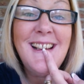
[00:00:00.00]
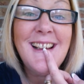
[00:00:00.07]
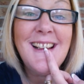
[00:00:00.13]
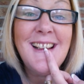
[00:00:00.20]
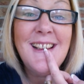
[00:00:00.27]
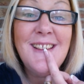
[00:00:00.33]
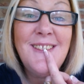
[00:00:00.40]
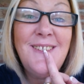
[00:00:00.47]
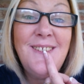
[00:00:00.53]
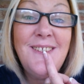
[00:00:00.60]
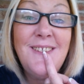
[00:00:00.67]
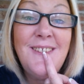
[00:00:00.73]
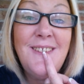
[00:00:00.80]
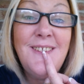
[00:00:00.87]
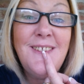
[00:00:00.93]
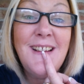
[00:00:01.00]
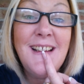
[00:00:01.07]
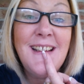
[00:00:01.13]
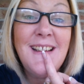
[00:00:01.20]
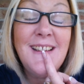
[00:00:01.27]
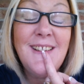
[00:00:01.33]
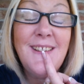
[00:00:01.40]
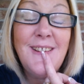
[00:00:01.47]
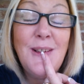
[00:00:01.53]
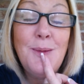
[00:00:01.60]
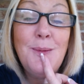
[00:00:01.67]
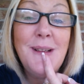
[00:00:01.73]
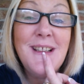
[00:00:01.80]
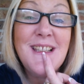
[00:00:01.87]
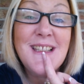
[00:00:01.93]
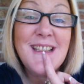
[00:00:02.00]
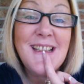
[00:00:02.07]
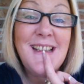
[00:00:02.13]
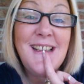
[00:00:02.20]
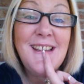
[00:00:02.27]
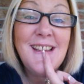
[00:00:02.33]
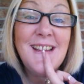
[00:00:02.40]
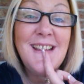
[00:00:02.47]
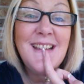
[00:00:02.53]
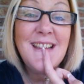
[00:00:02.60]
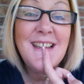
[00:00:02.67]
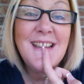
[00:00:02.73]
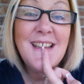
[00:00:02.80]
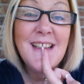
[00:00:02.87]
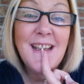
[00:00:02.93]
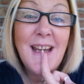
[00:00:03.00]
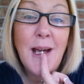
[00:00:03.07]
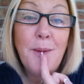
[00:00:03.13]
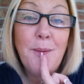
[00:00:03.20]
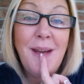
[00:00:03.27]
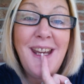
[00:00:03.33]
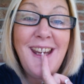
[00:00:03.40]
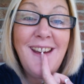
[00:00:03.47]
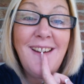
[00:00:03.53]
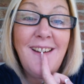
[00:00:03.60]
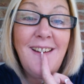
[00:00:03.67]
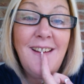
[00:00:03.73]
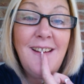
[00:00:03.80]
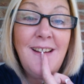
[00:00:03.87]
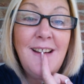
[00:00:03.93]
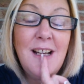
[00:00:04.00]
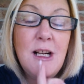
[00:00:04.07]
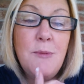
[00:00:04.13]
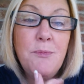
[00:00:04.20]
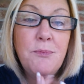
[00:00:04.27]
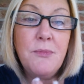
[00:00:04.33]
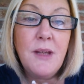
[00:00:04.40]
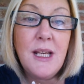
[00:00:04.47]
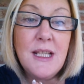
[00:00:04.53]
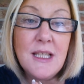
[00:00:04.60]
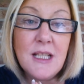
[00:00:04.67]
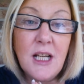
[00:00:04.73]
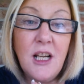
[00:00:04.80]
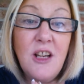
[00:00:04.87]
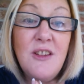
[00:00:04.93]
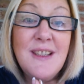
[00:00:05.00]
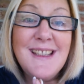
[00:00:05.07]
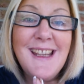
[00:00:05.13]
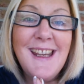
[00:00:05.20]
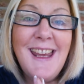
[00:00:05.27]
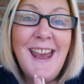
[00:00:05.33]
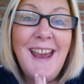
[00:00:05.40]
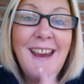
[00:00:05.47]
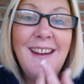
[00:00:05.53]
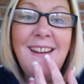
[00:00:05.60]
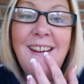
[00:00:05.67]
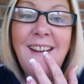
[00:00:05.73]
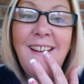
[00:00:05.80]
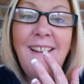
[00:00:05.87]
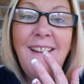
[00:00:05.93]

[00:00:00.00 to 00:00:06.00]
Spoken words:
I can almost see that this gap here is closing again.